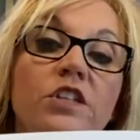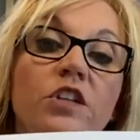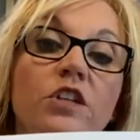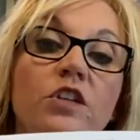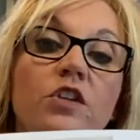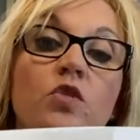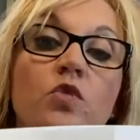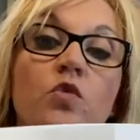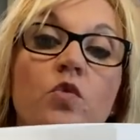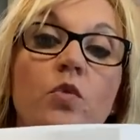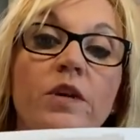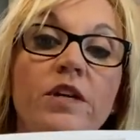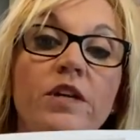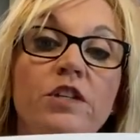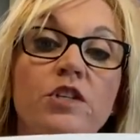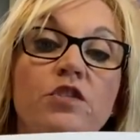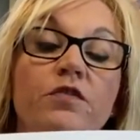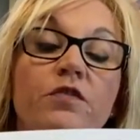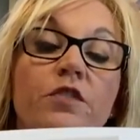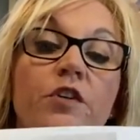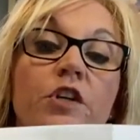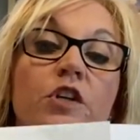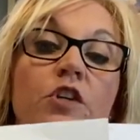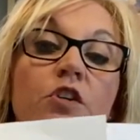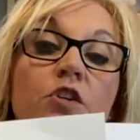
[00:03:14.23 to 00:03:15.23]
you wish
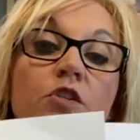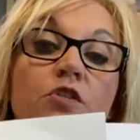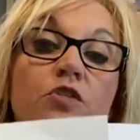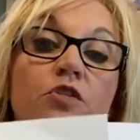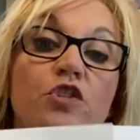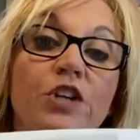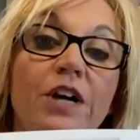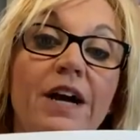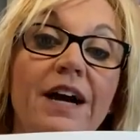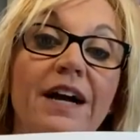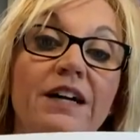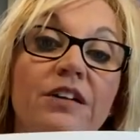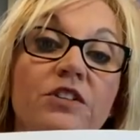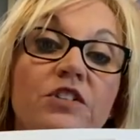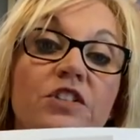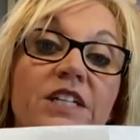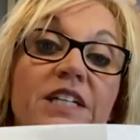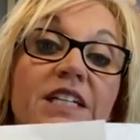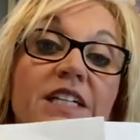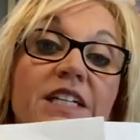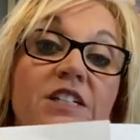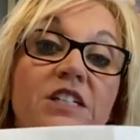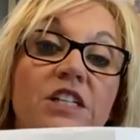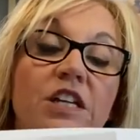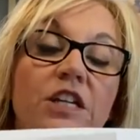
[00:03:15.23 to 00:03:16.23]
for your child to
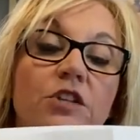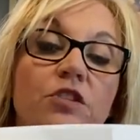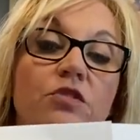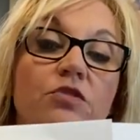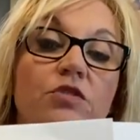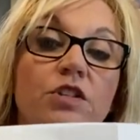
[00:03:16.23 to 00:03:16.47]
continue